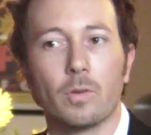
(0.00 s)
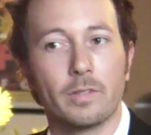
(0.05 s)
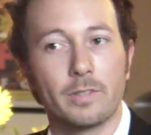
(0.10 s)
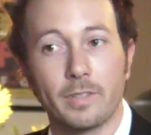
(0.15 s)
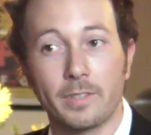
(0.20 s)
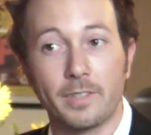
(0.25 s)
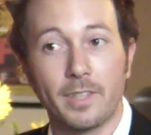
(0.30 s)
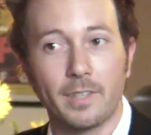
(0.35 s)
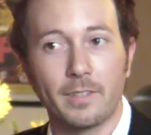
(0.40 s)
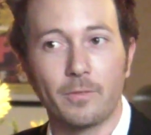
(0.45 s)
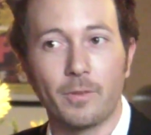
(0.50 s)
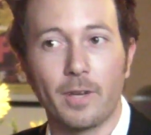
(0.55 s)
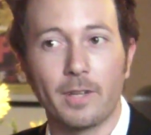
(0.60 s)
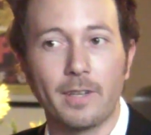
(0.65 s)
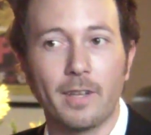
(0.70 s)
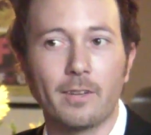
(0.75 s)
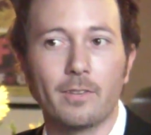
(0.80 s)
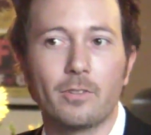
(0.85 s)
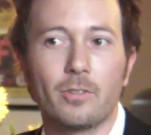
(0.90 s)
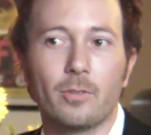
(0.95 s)
Well, let's just get right
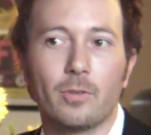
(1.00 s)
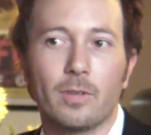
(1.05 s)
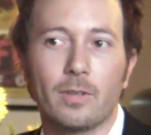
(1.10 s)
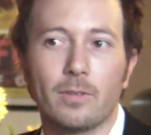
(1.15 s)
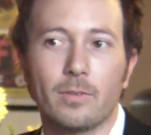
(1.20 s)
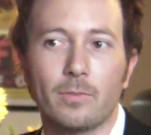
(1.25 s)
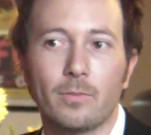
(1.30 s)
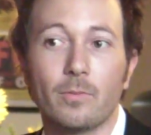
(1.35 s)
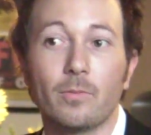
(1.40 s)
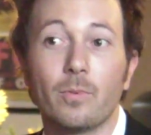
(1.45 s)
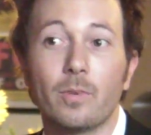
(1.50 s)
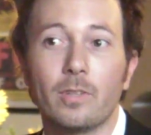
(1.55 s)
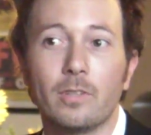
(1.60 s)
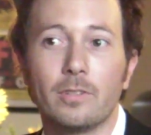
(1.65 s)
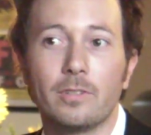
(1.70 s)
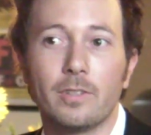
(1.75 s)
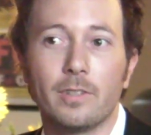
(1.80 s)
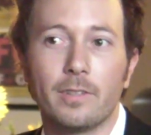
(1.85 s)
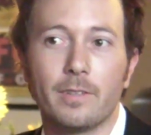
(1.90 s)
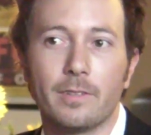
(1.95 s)
down to it. What did you
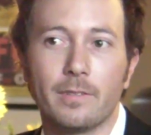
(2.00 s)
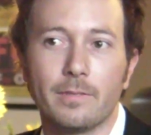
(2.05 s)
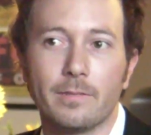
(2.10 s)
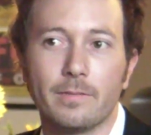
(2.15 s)
see?